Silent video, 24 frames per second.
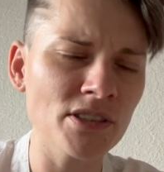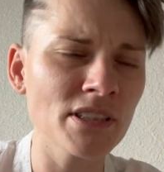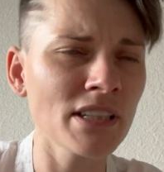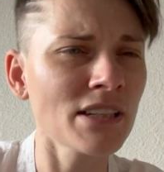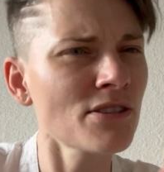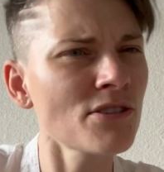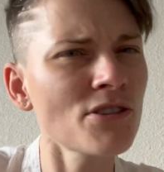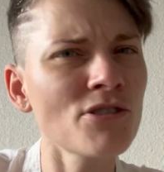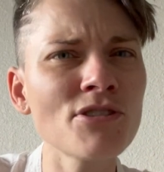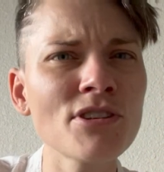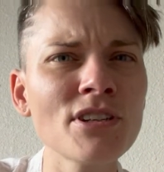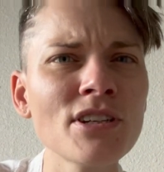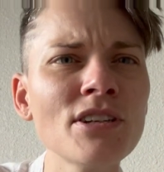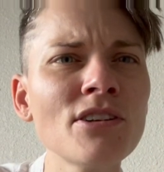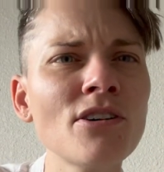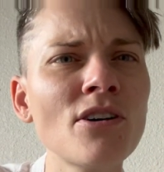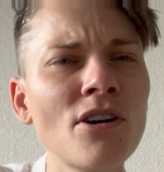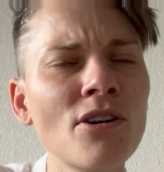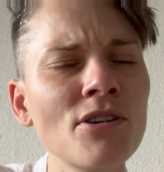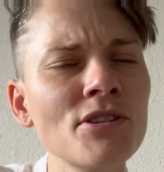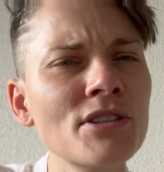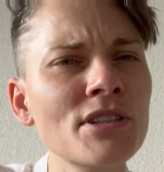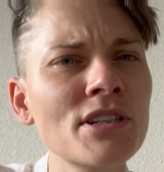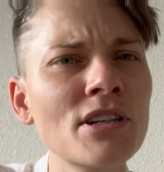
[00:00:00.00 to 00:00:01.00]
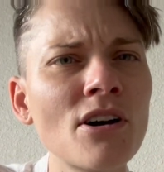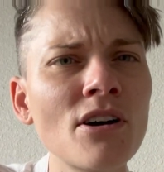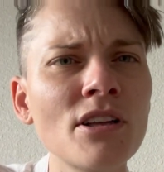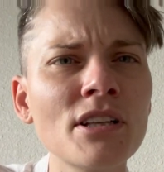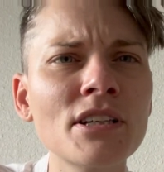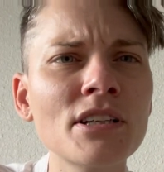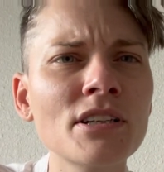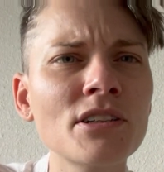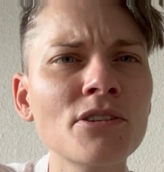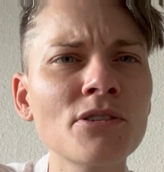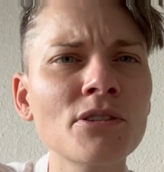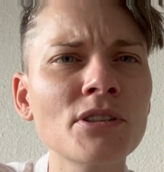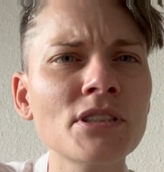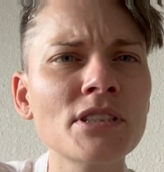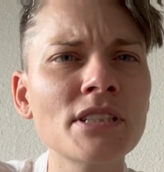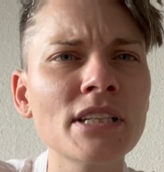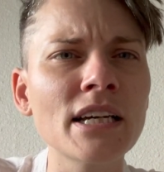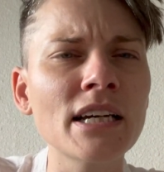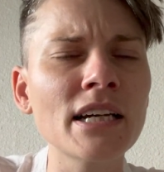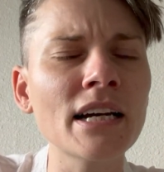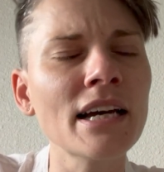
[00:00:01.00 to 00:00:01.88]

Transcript: They usually all call it a girl dick.